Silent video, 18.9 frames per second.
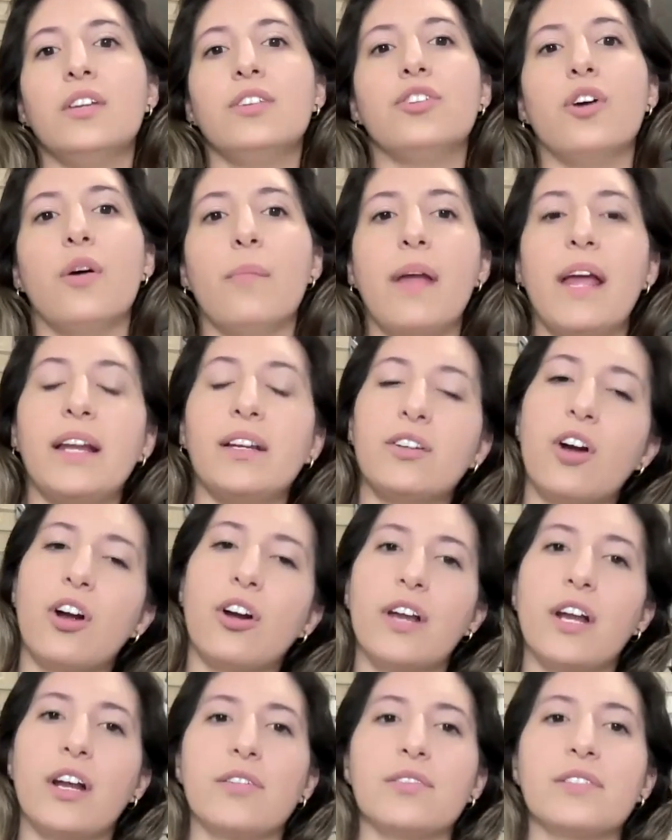Domaine
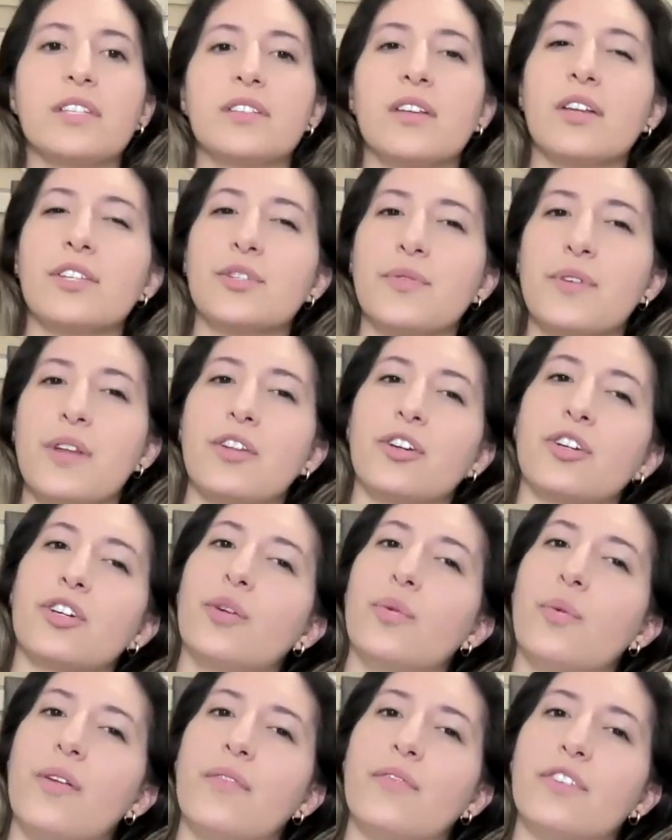Carneros is also another
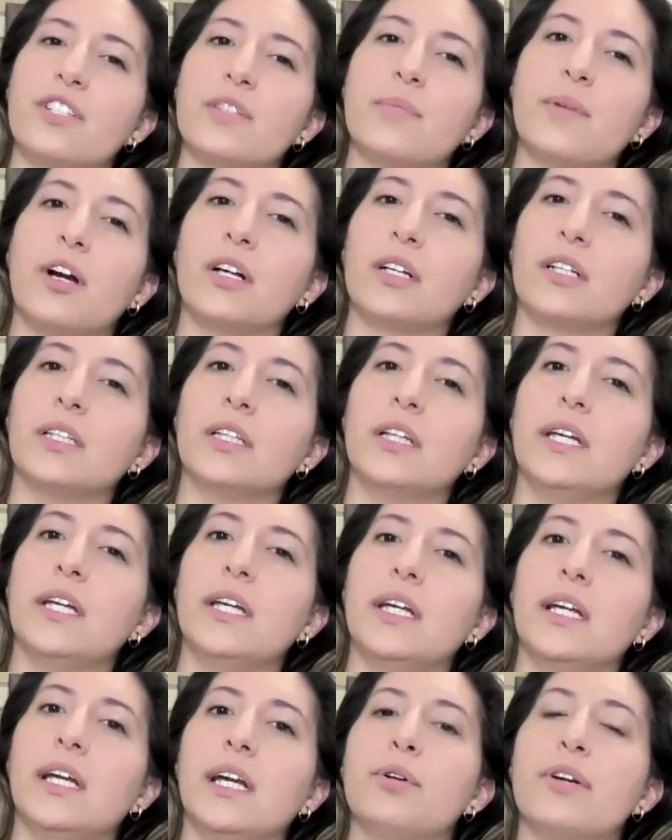good one for
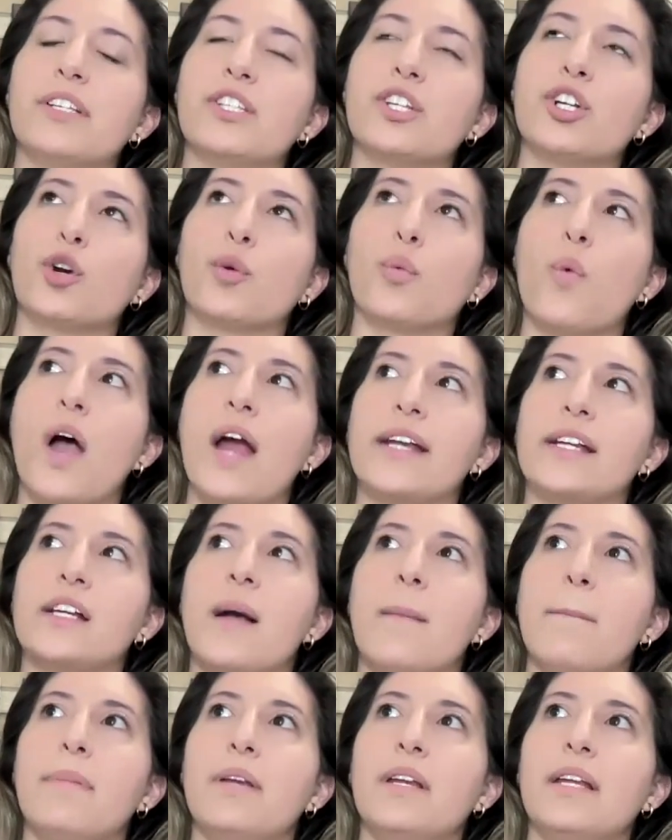sparkling. Prisoner Wine
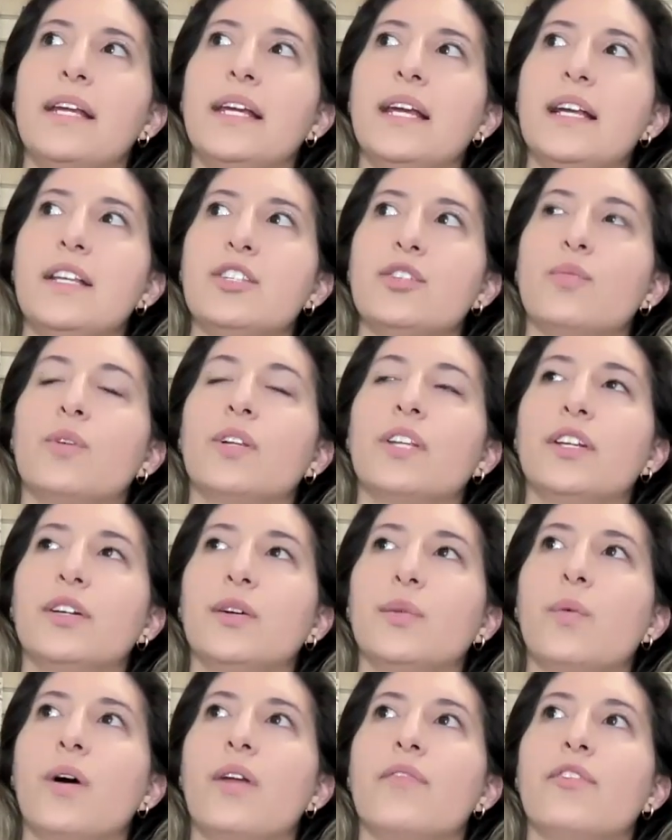Company is a really
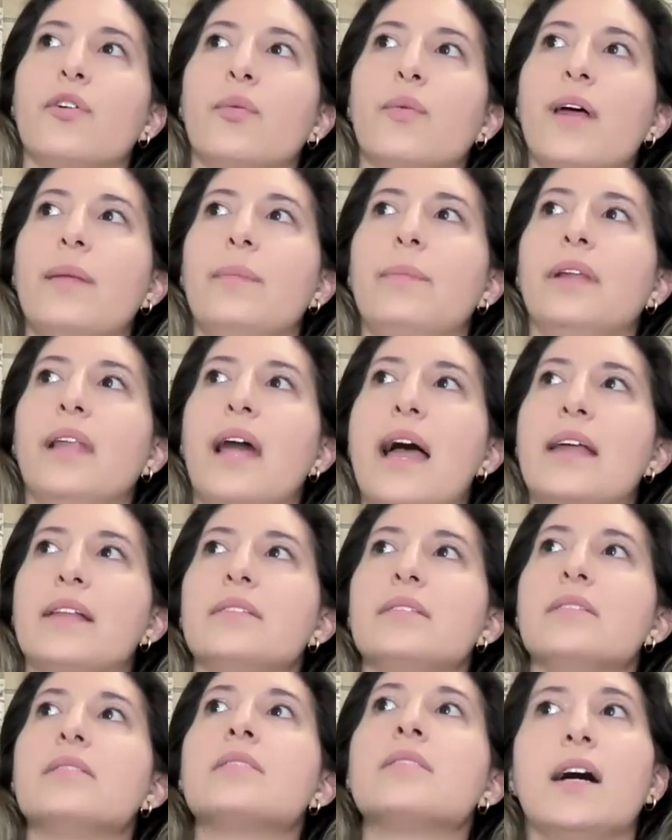good one for red
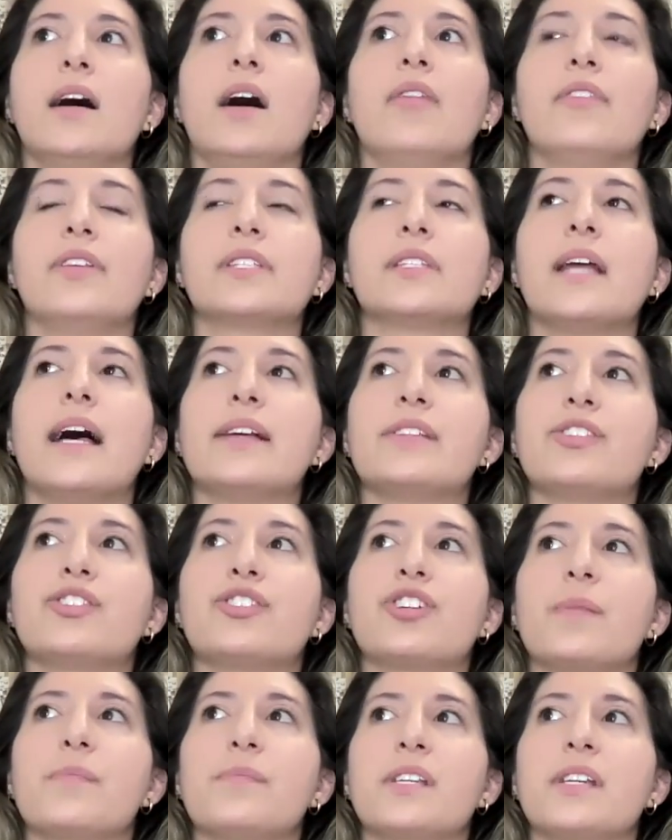blends. On this last
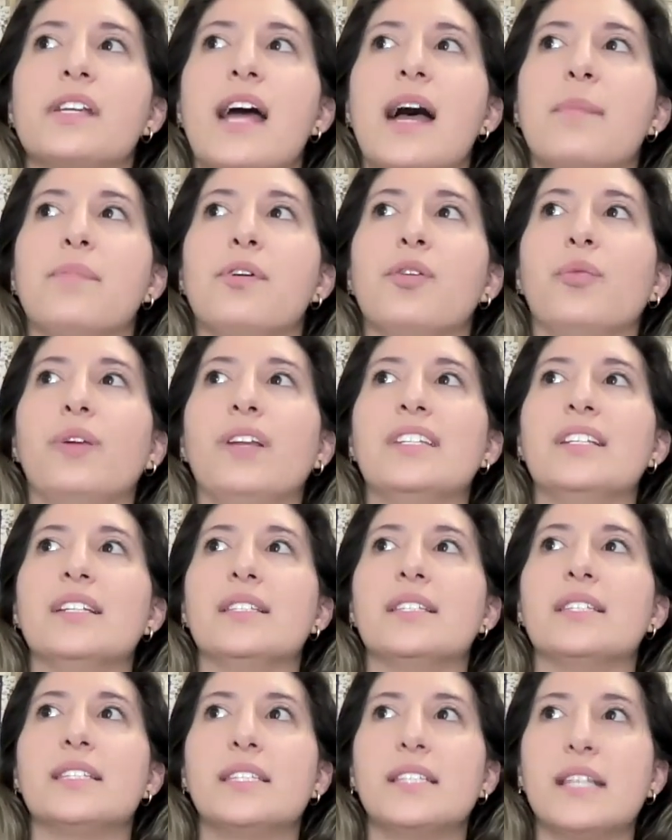trip to Napa, we
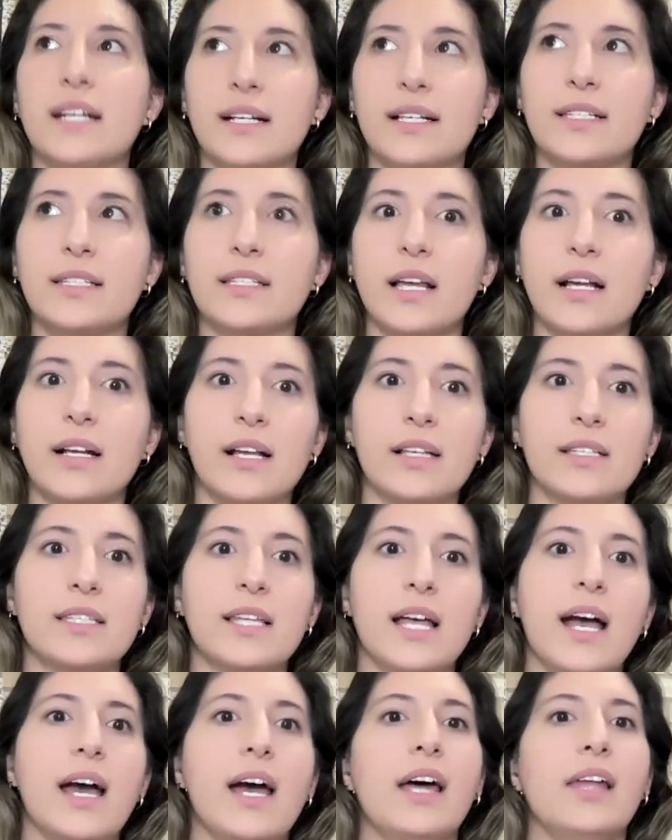did 6. Like I
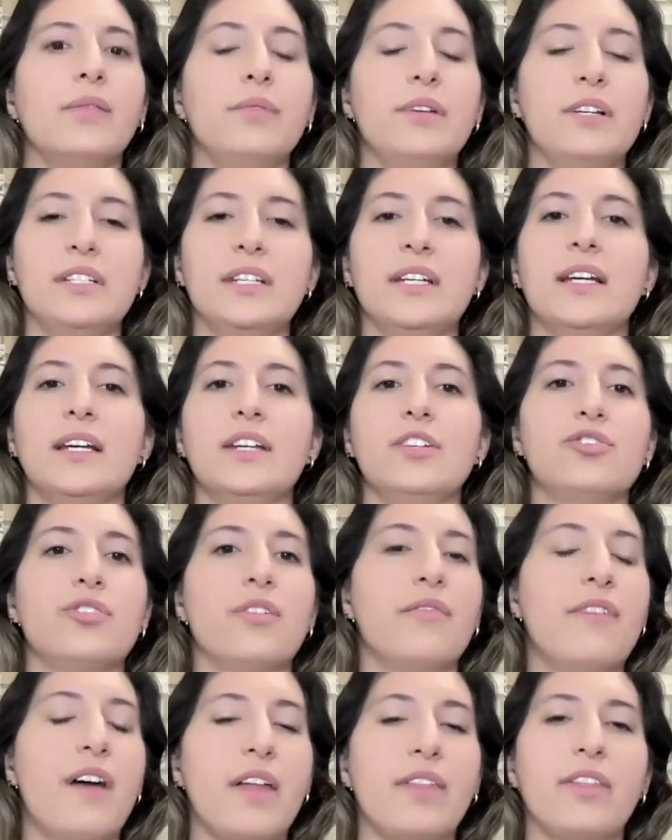said, we did
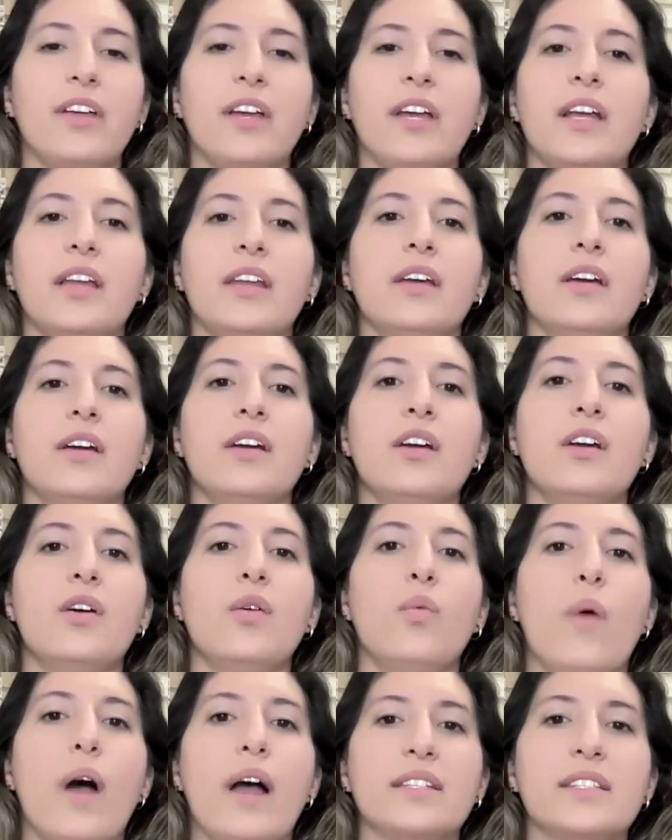Trefethen,
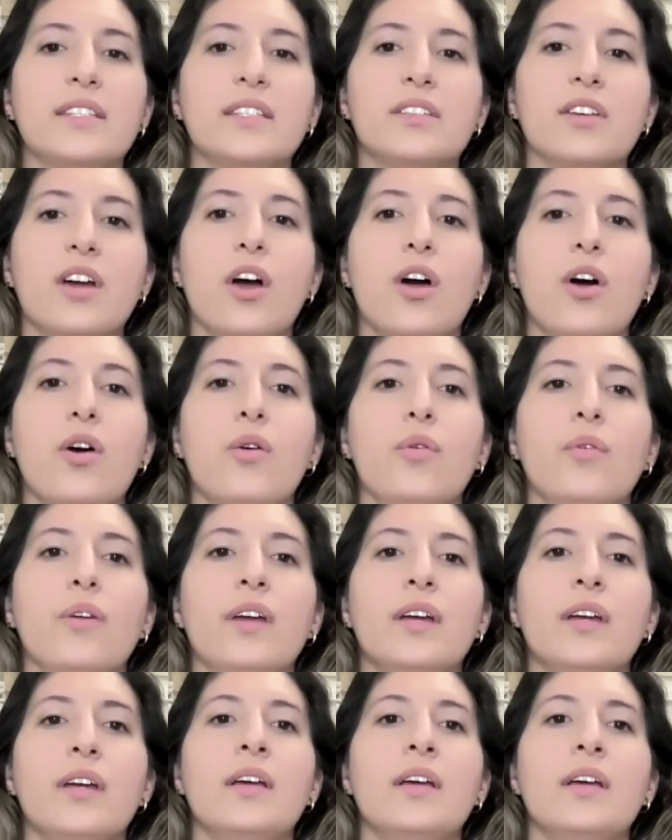Whetstone,